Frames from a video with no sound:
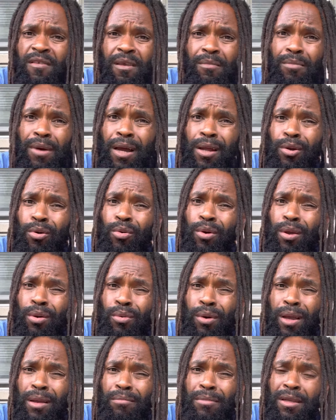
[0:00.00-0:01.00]
and by the way
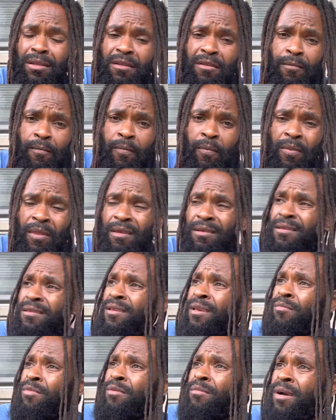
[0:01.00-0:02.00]
wegmans
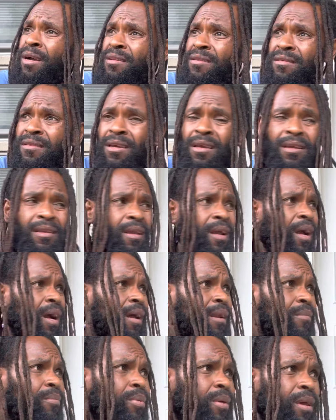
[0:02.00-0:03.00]
send me my check they
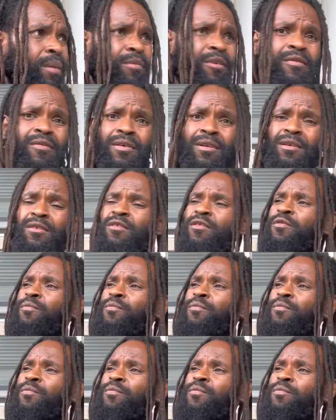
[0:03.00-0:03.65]
gotta pay me for this